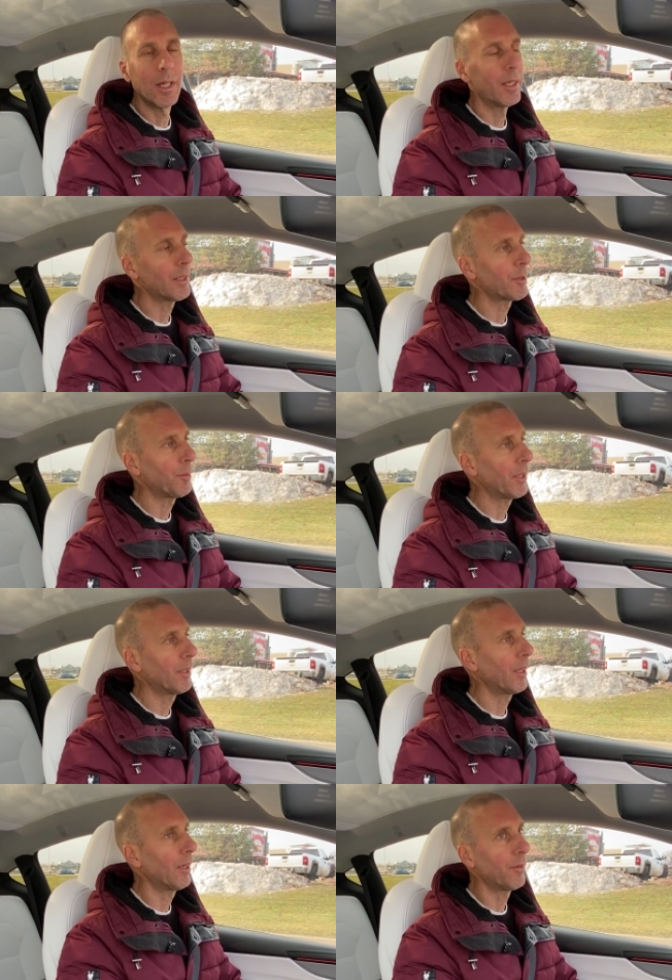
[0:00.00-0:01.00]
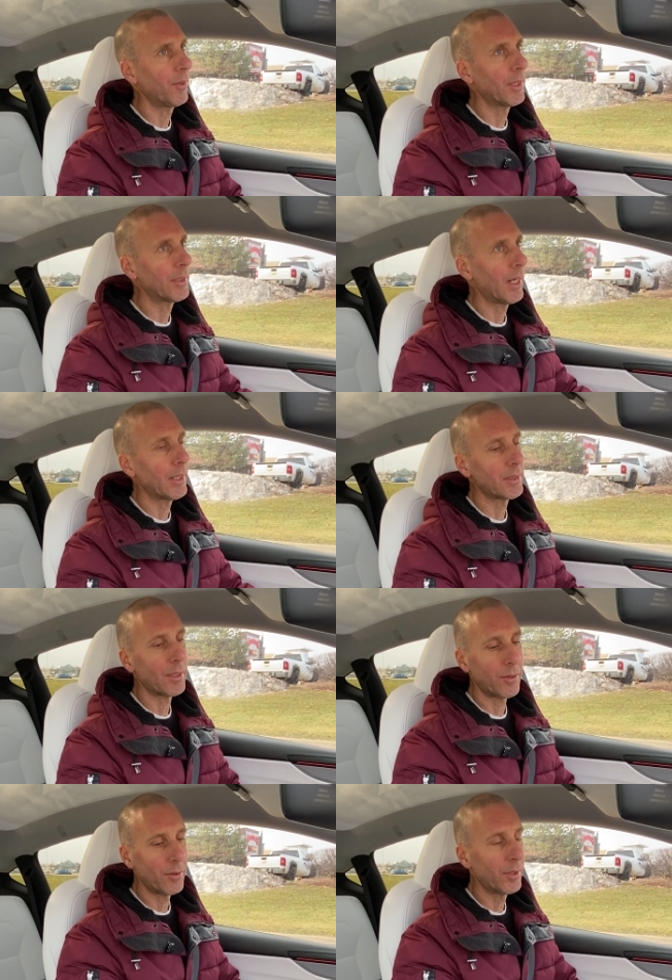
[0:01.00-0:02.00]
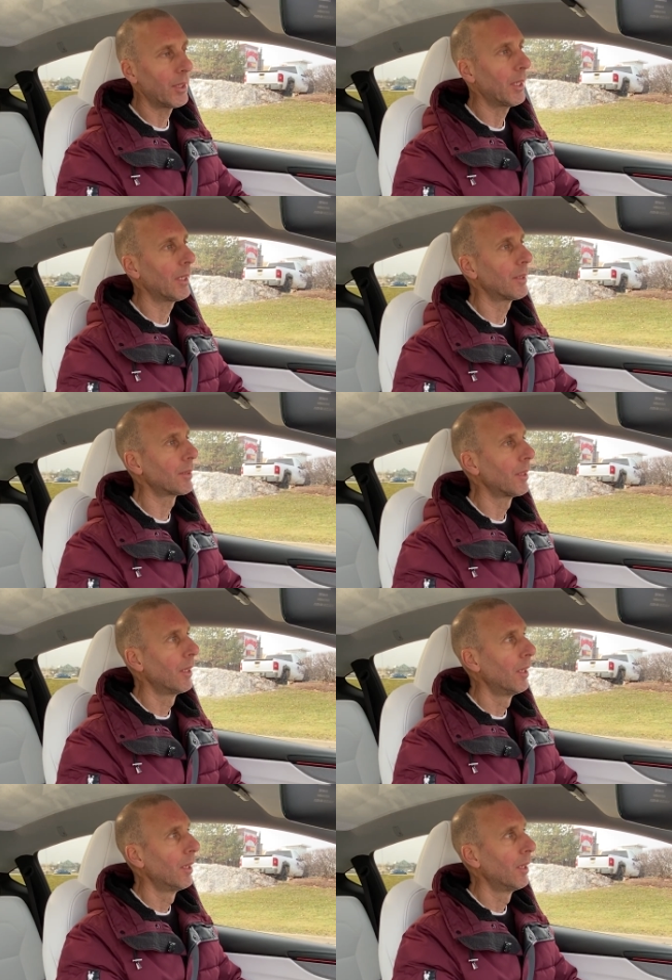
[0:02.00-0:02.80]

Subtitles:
and it's been a fantastic 30 days.